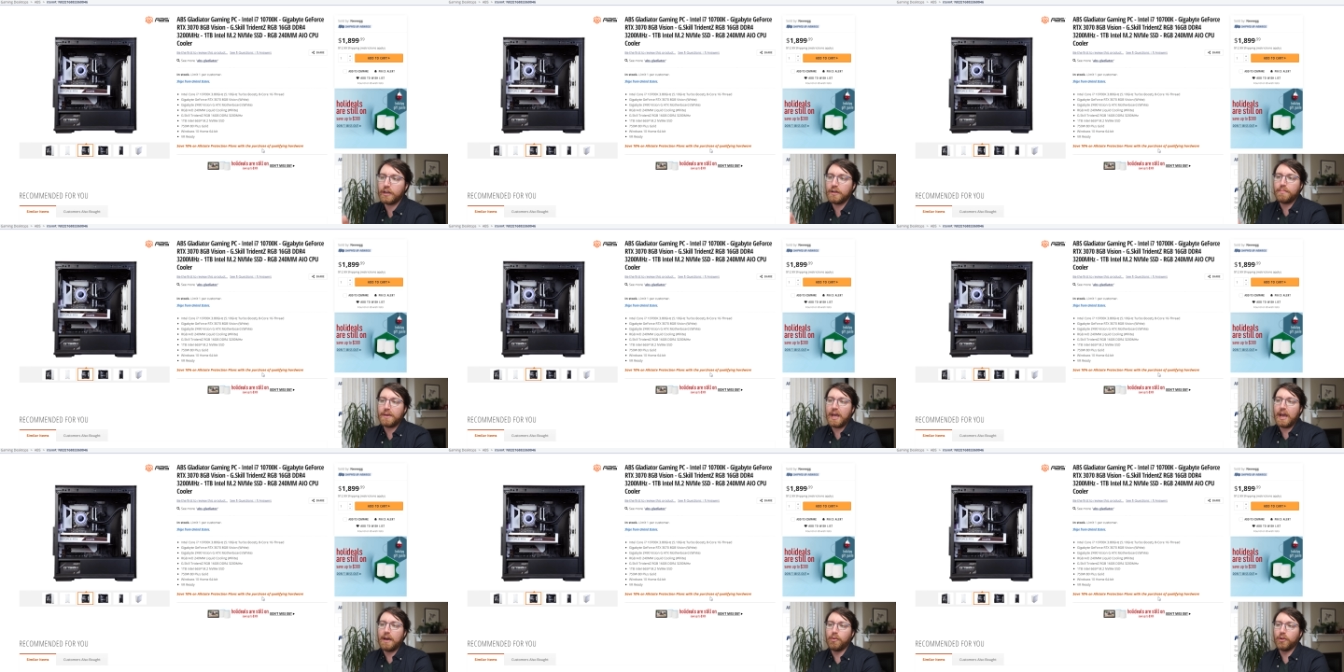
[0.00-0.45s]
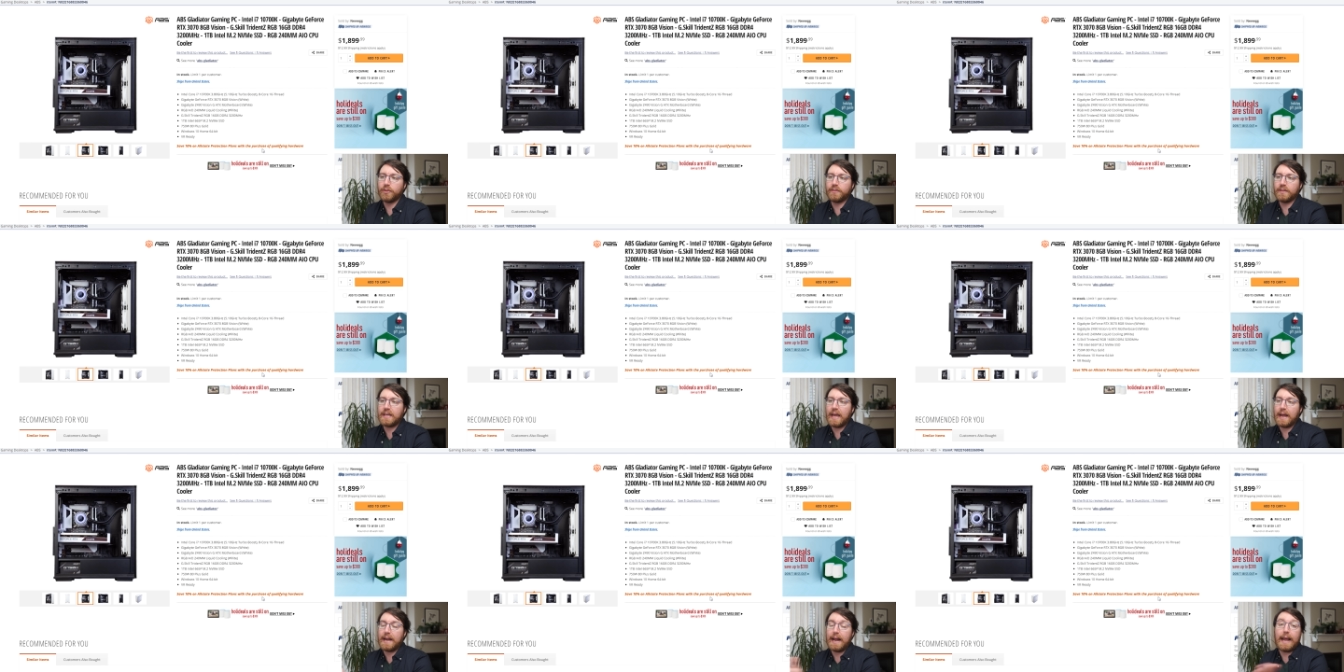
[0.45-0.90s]
going to be able to
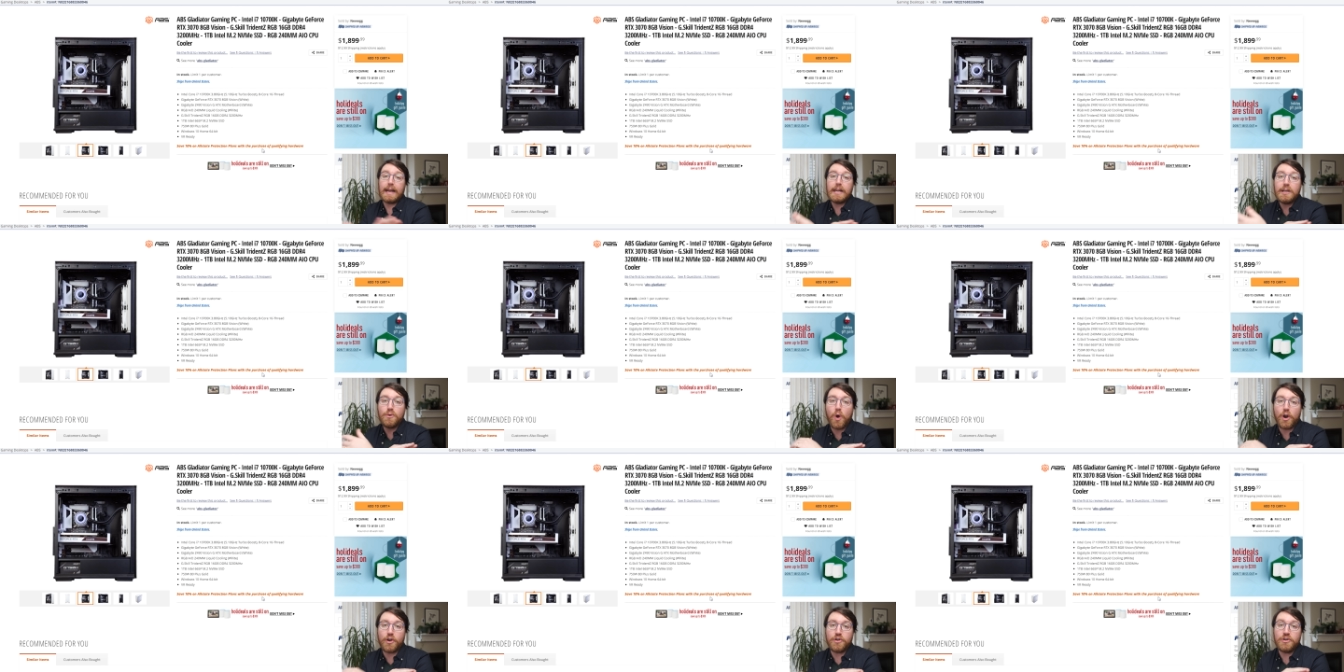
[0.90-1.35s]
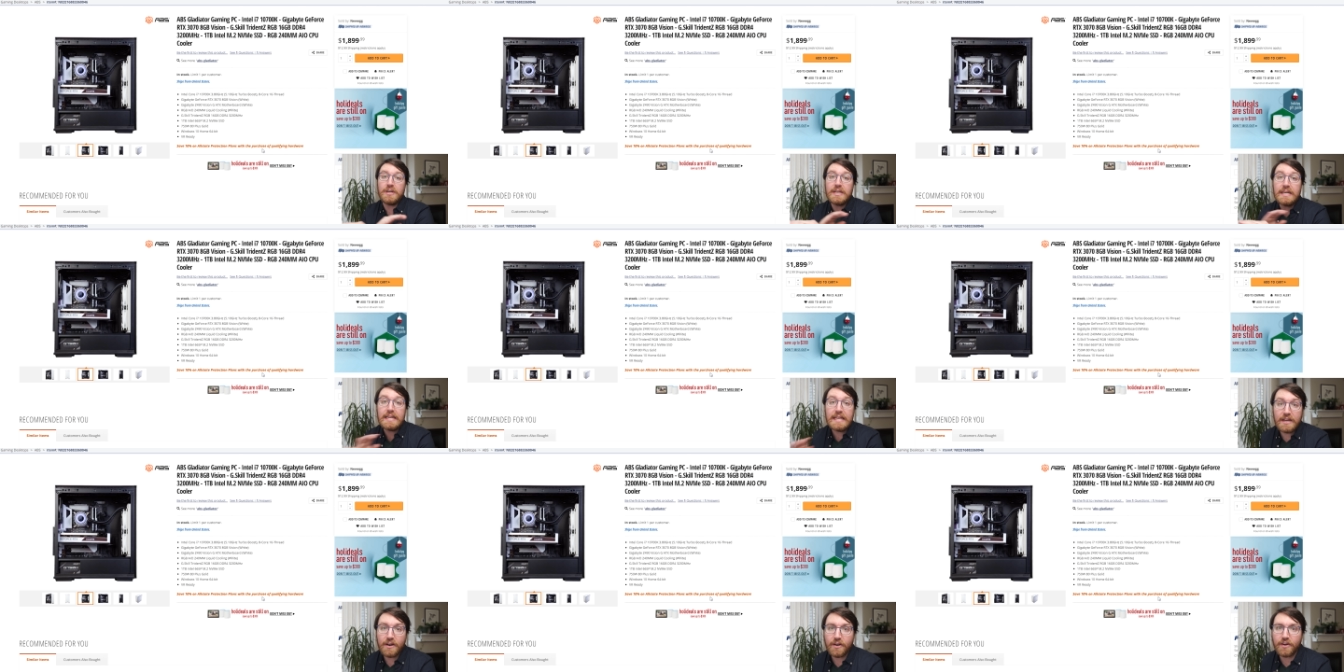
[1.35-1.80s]
get anywhere
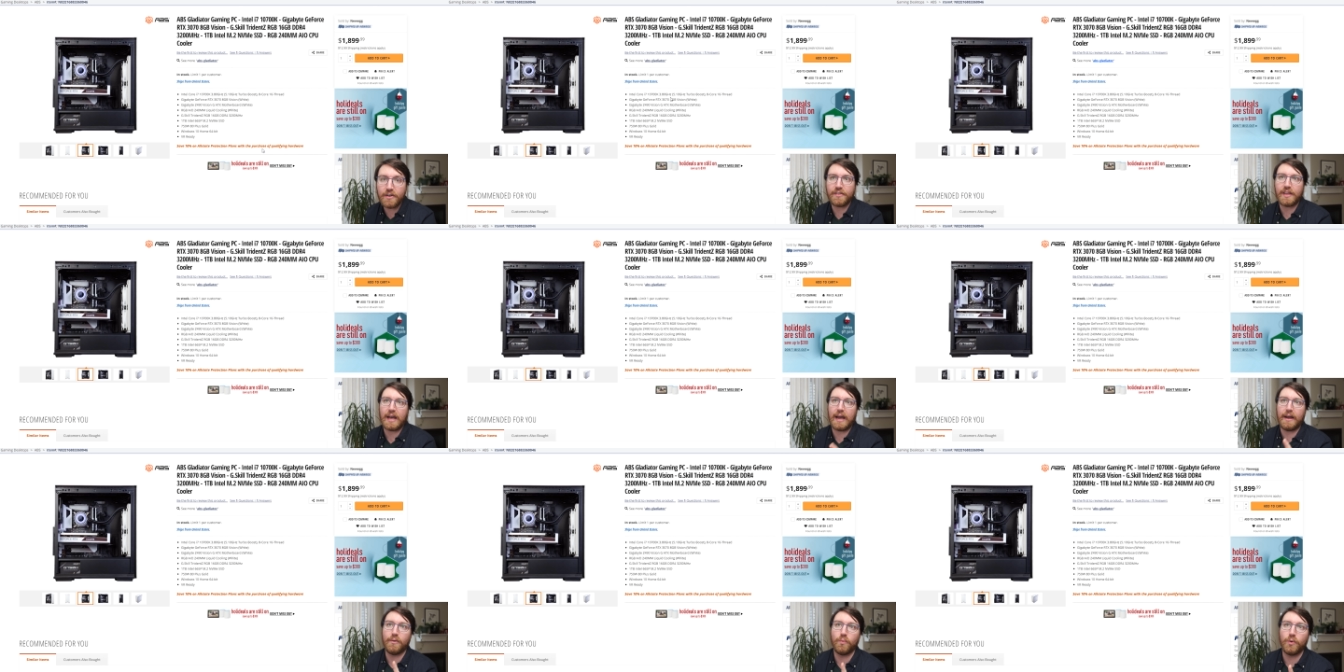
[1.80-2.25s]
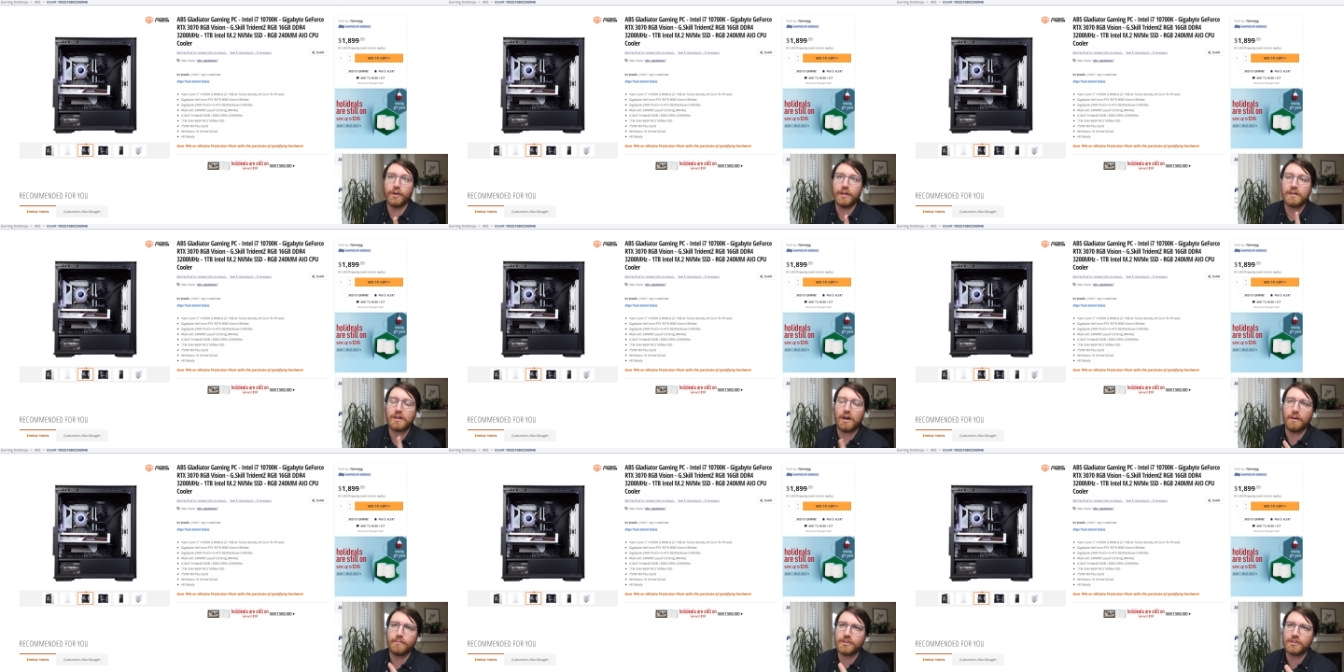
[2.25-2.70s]
near that when
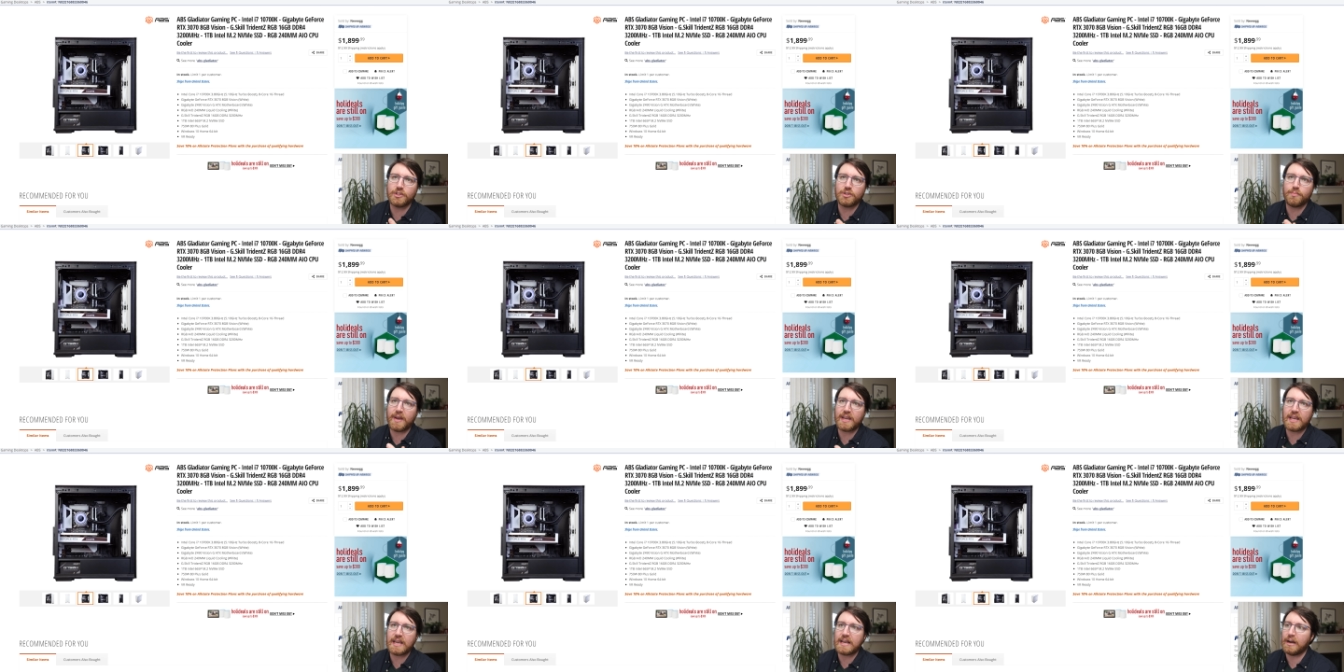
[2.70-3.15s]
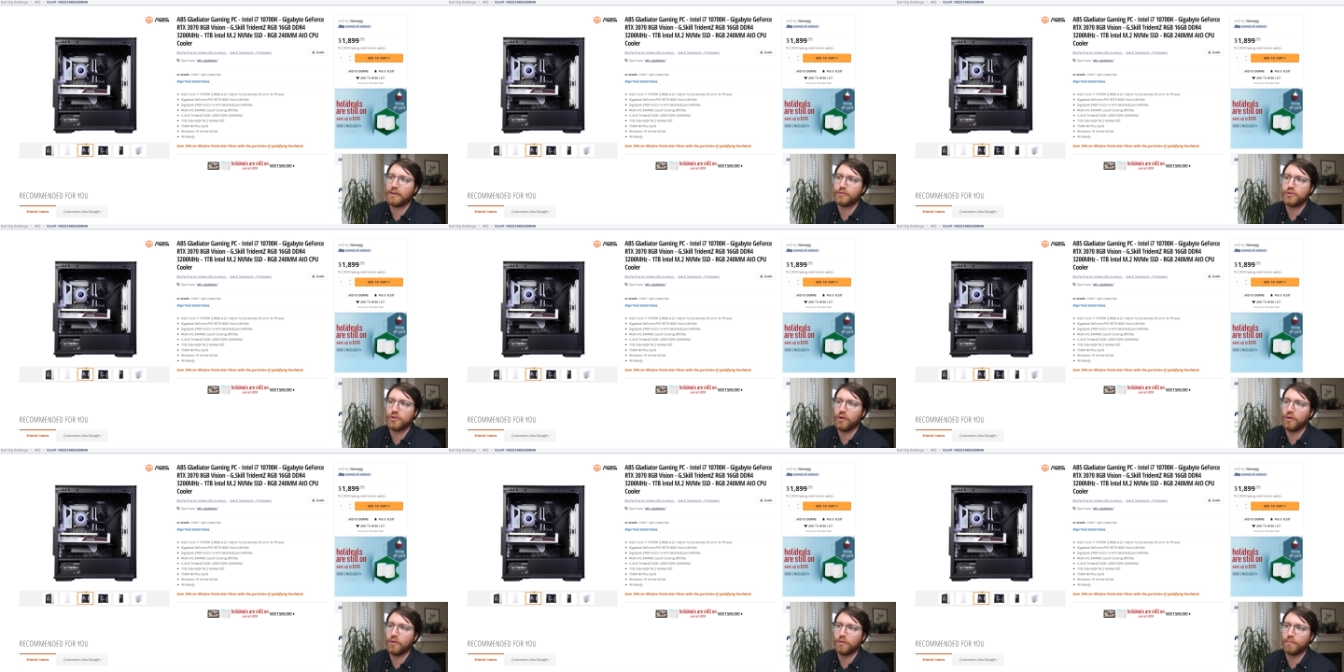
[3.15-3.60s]
it comes to specking out
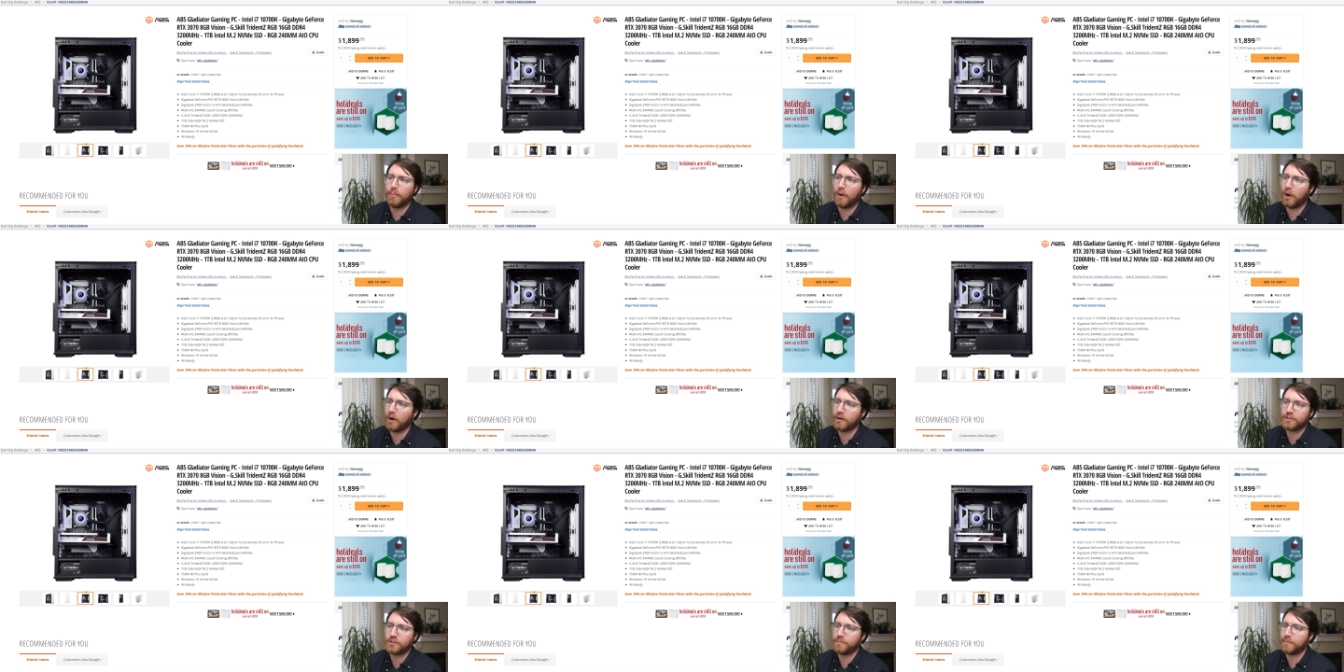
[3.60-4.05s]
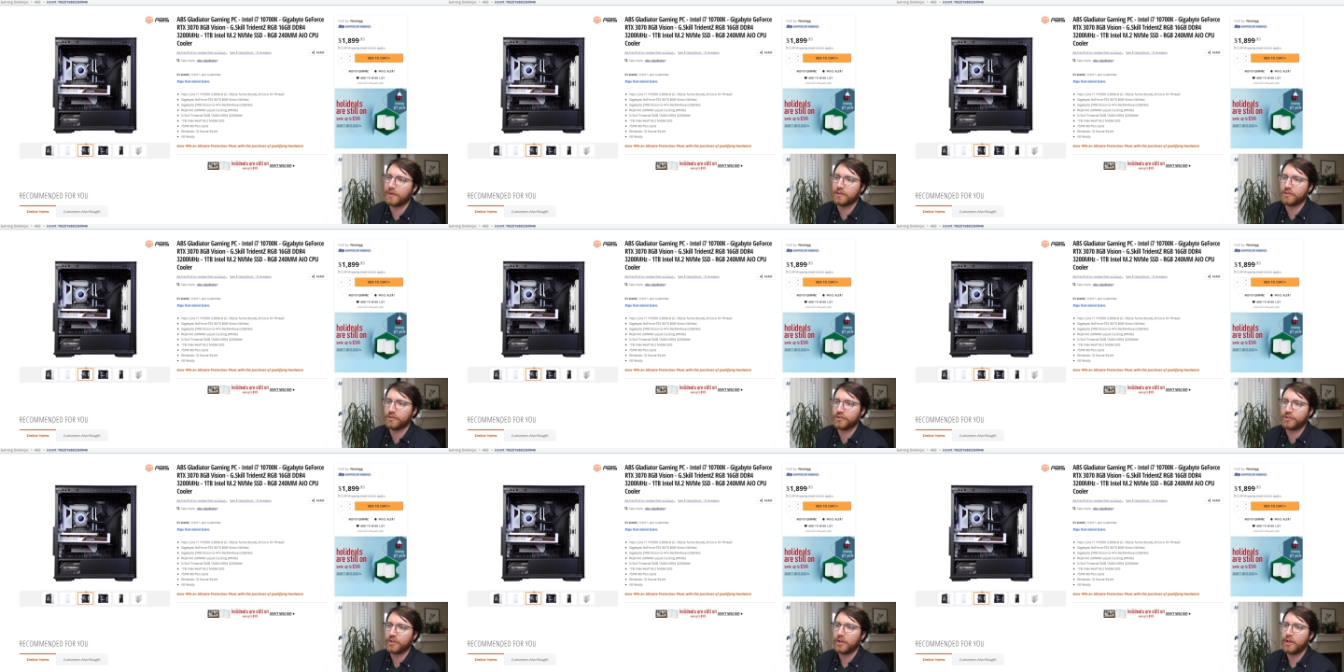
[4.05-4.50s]
your own parts
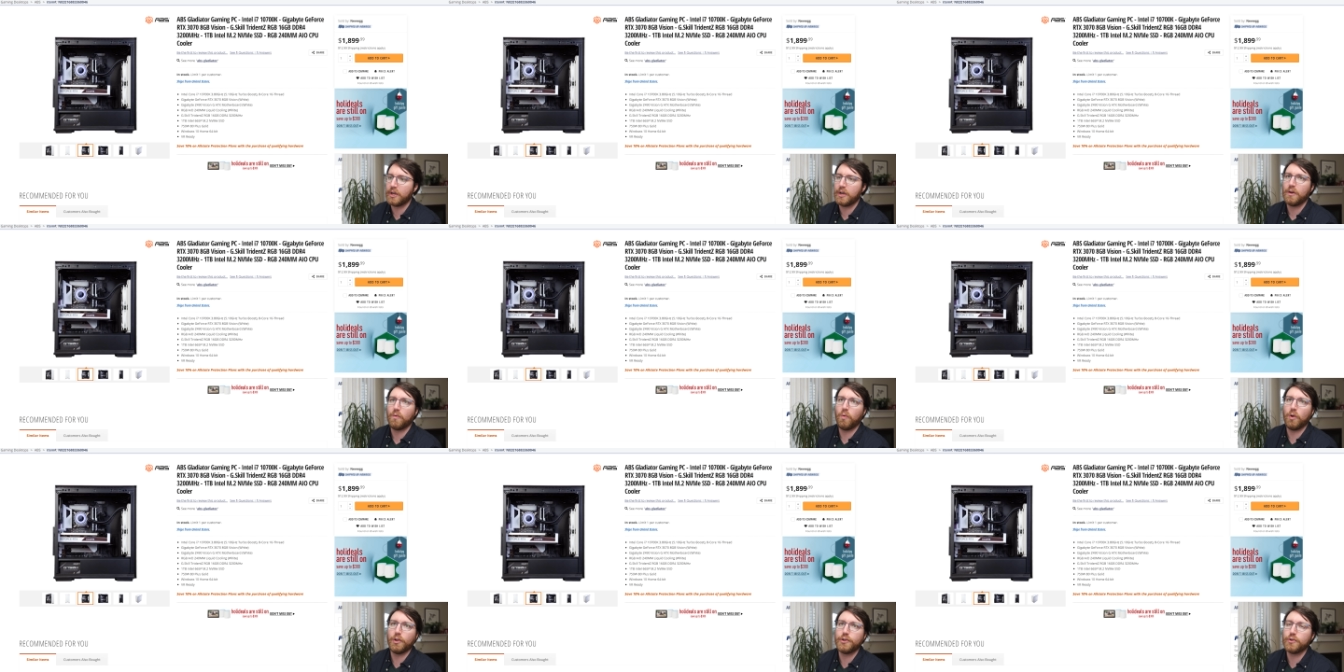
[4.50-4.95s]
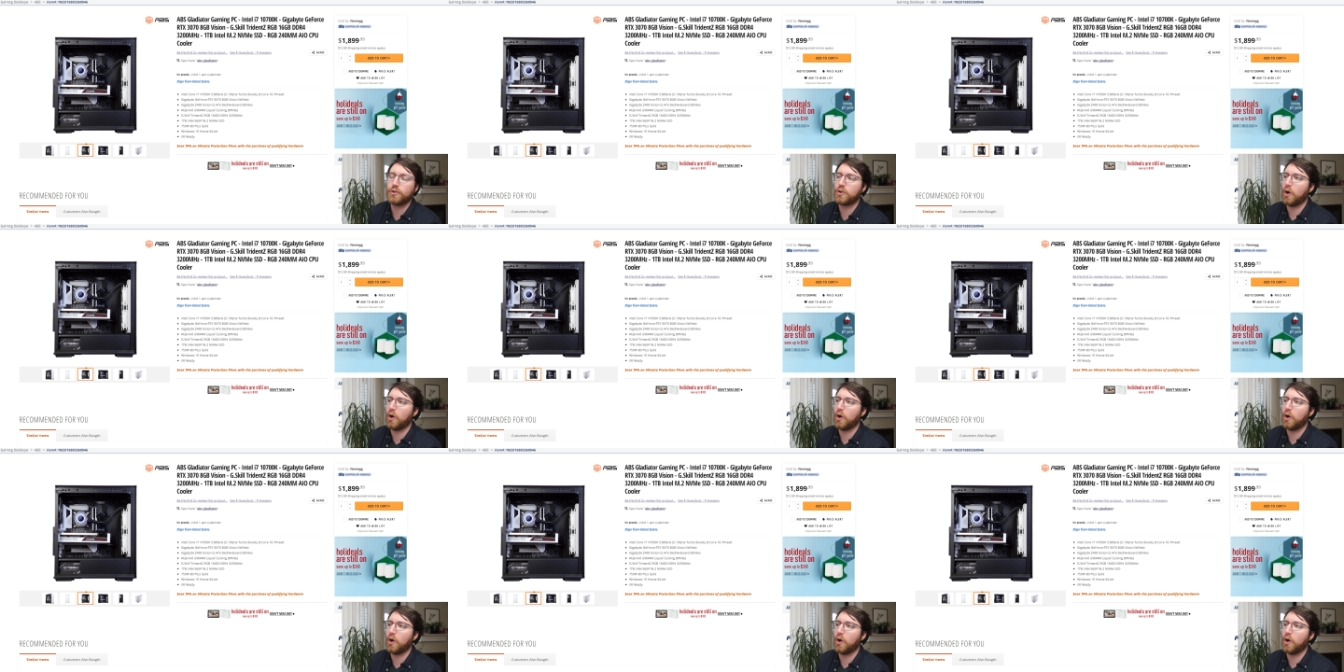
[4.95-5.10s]
because well, you